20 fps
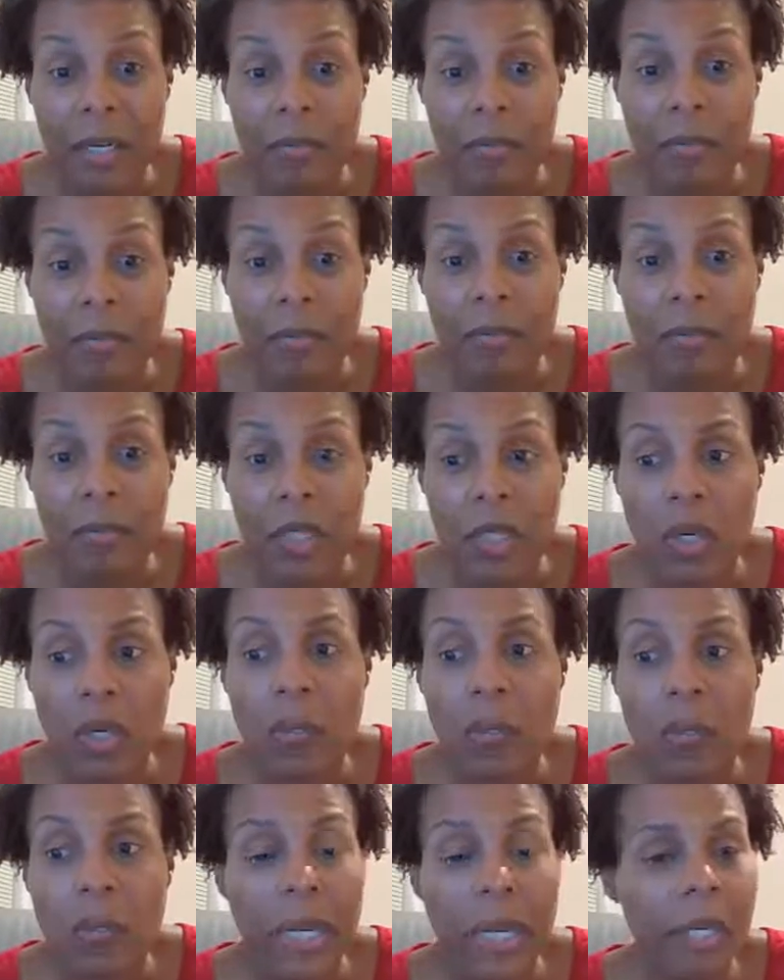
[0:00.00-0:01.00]

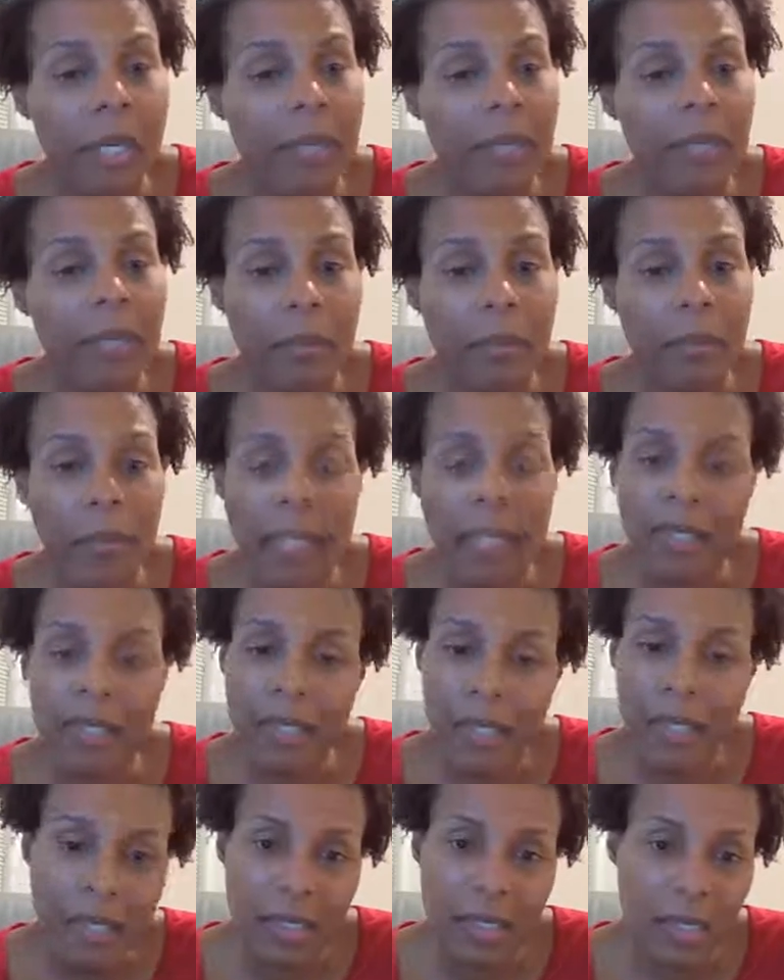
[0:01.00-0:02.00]
Make good
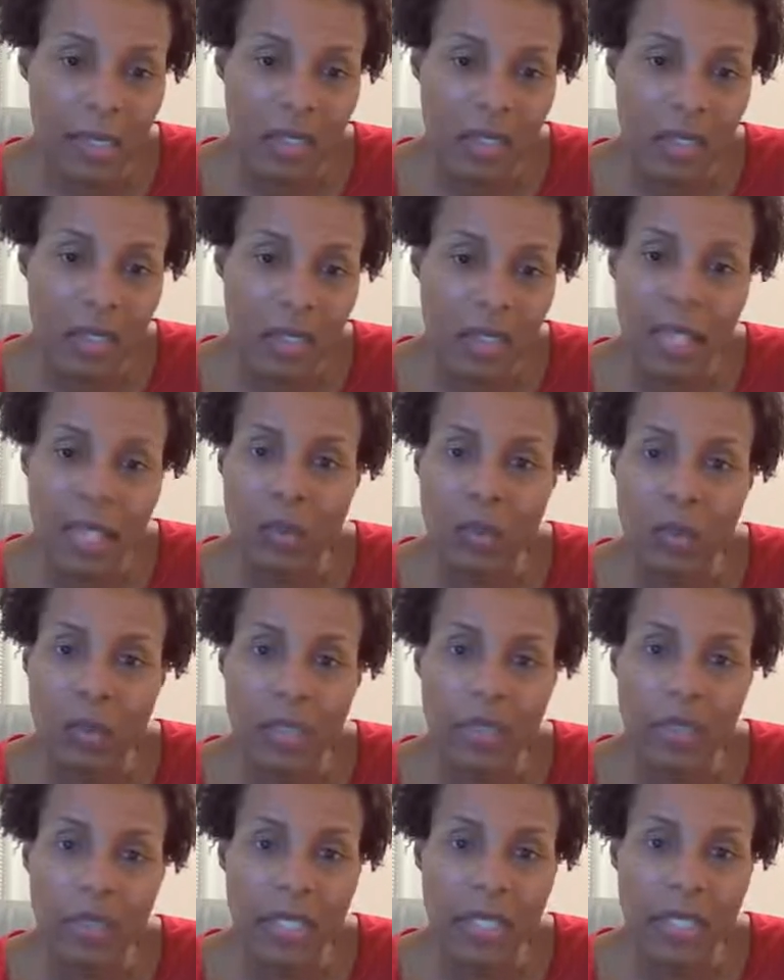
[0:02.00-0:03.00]
decisions. As
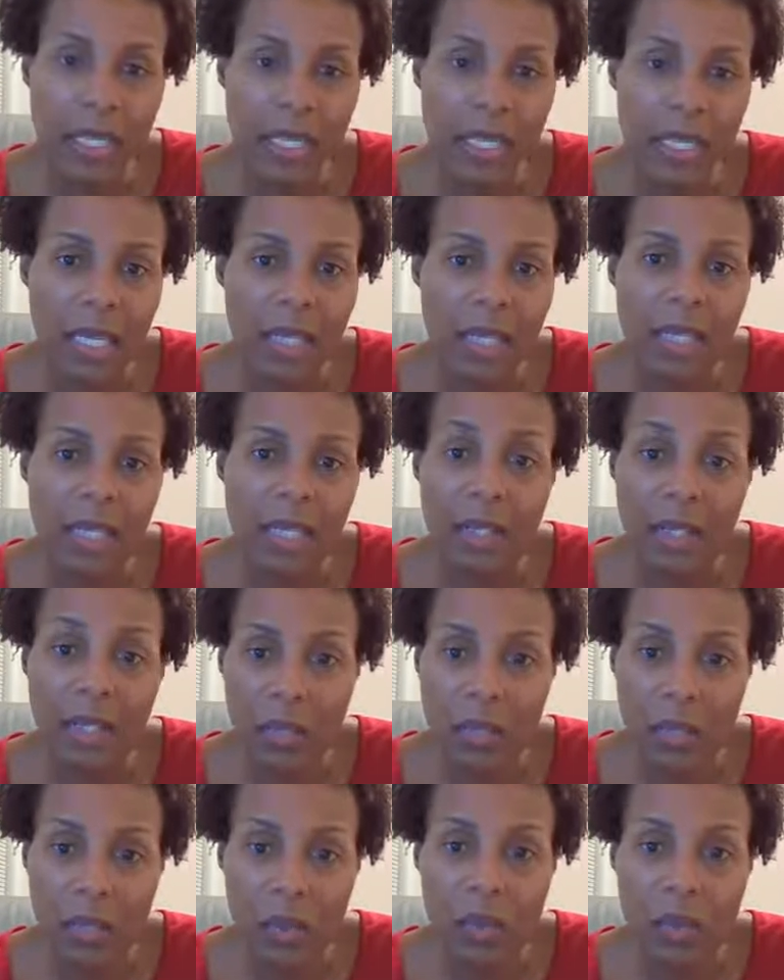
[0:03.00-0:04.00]
we've seen in the
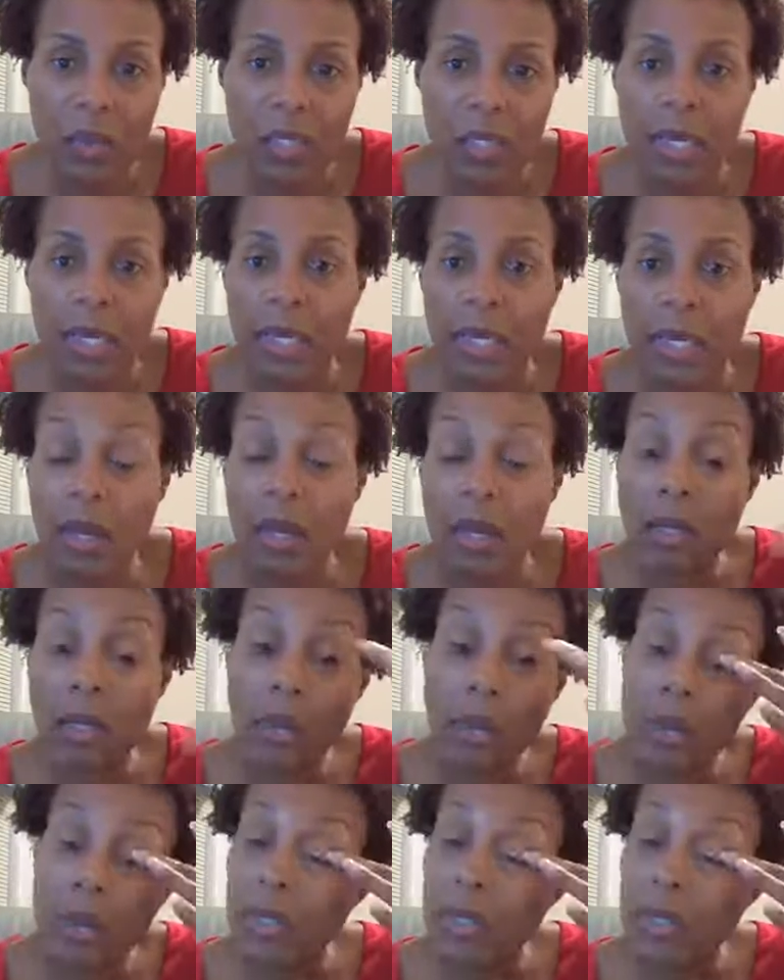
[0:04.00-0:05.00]
news and in our
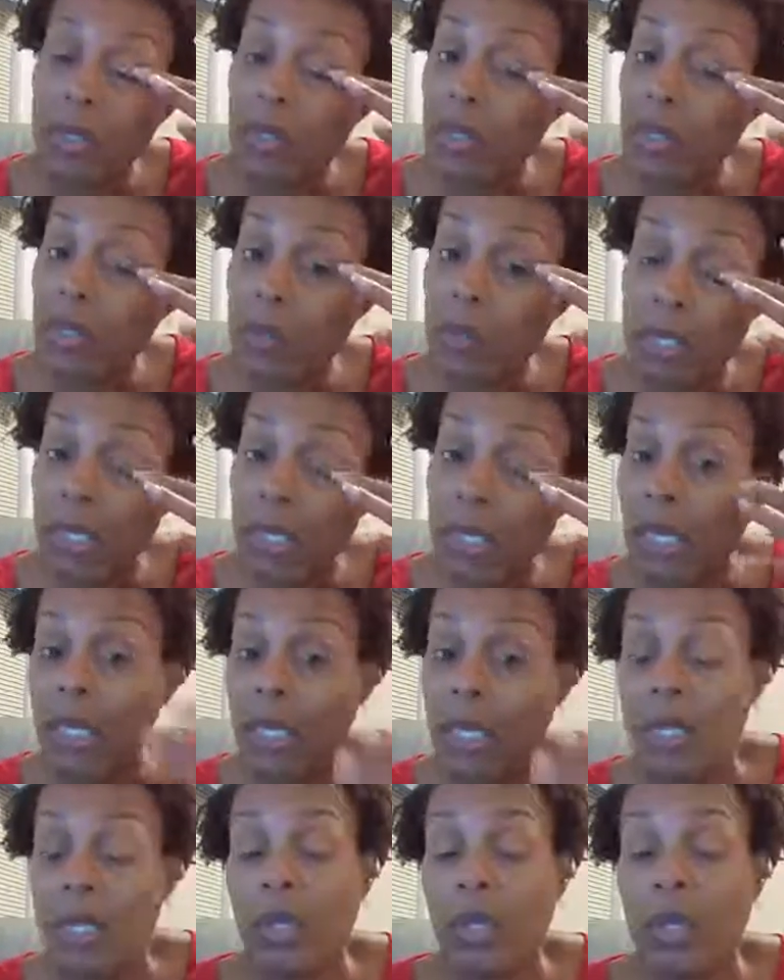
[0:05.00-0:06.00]
local news,
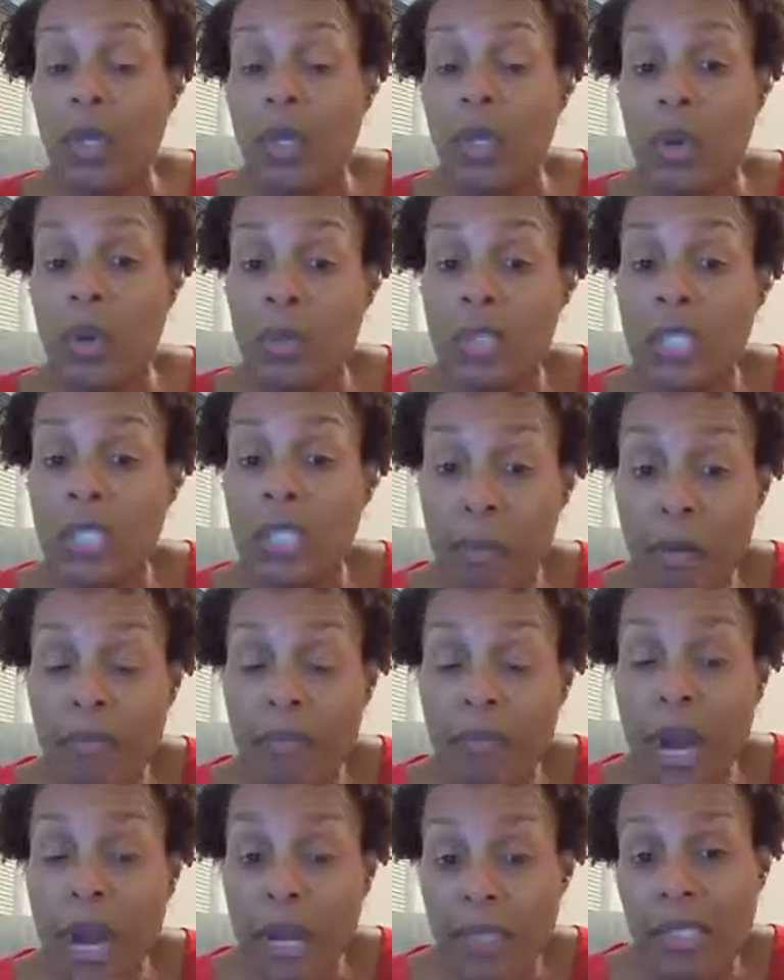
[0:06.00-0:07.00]
some of
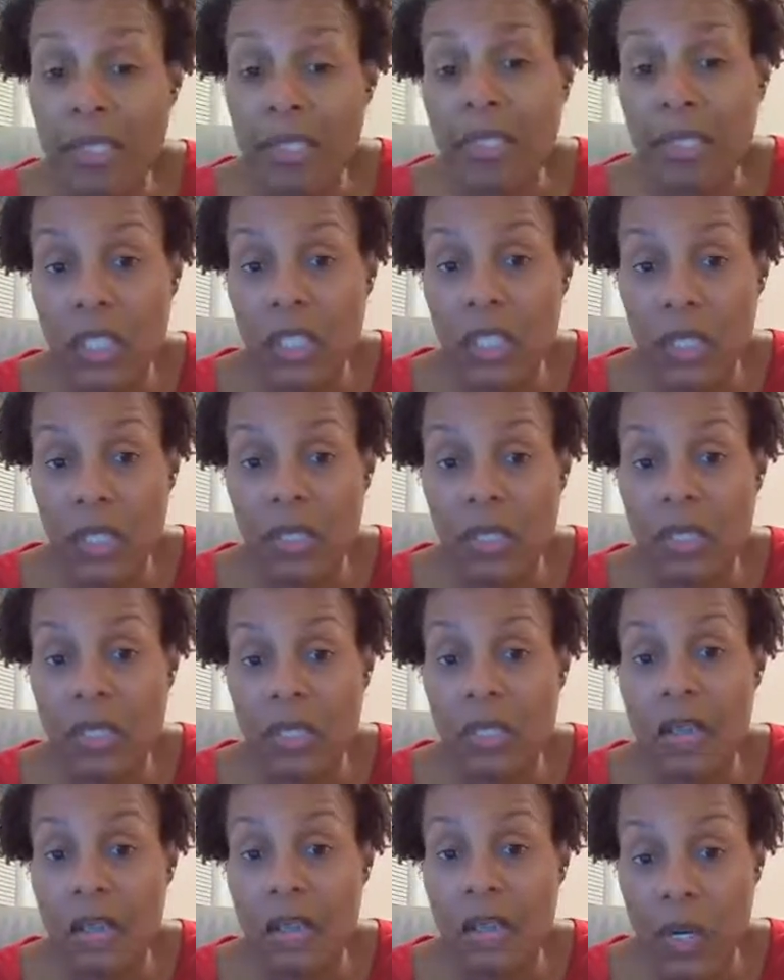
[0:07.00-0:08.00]
our decisions
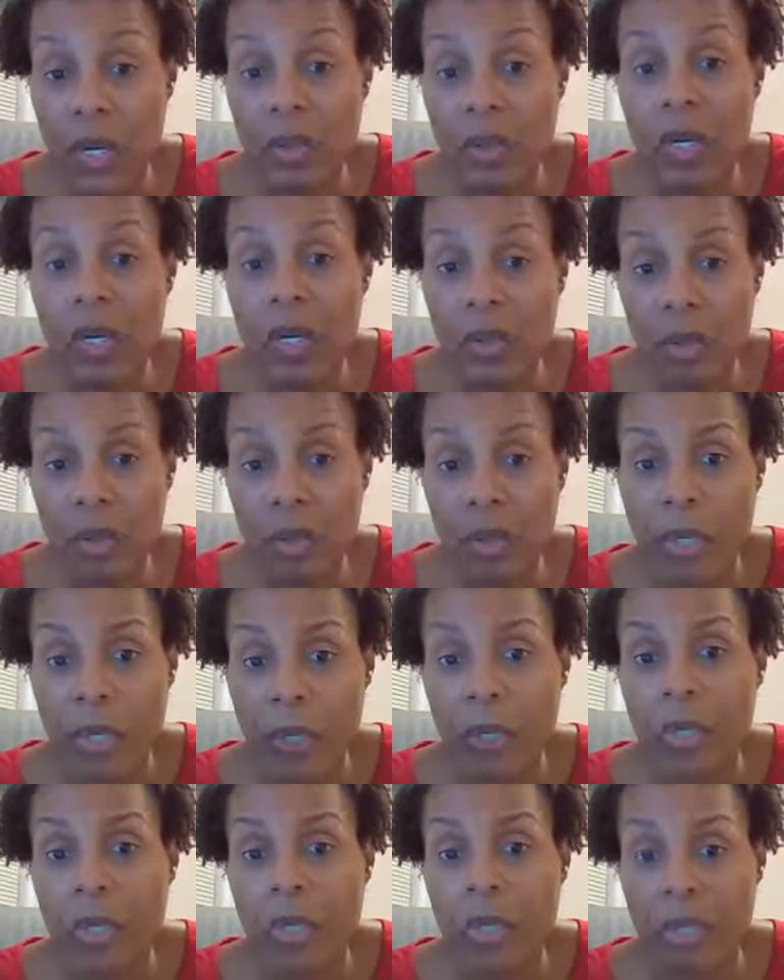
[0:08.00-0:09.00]
have hurt other
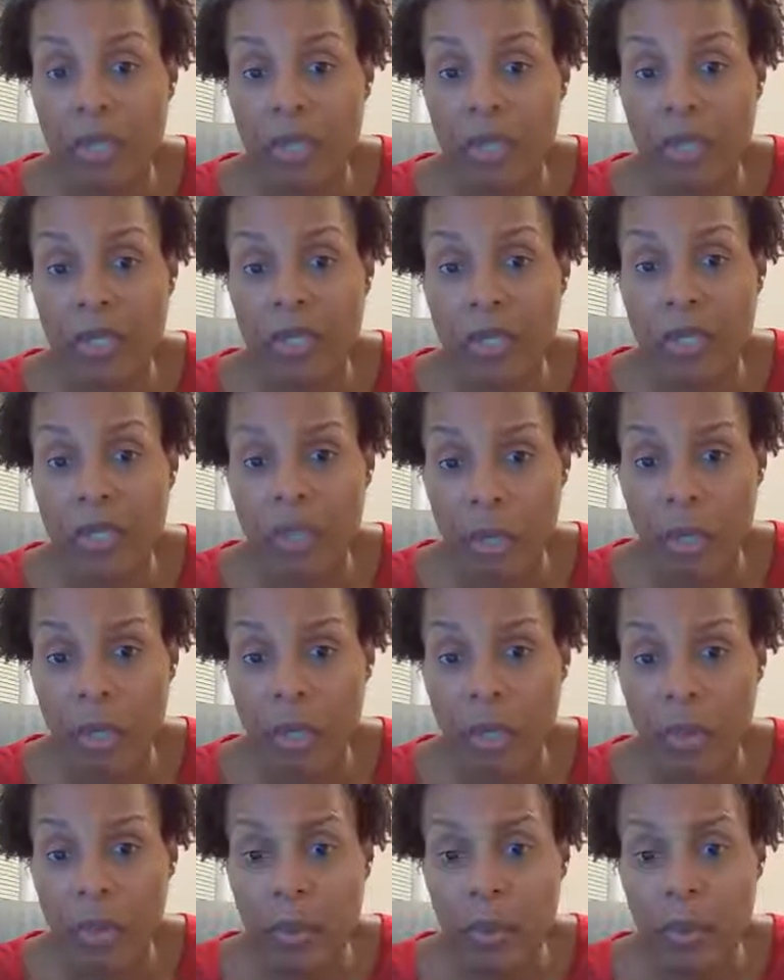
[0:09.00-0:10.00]
people and affected other
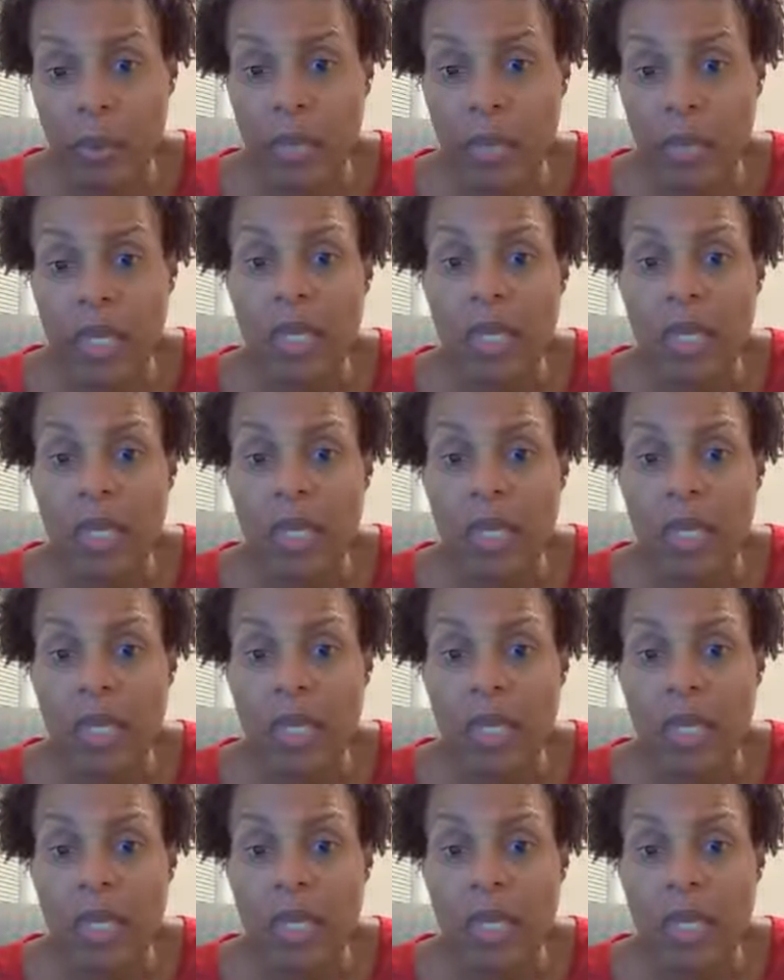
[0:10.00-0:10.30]
people.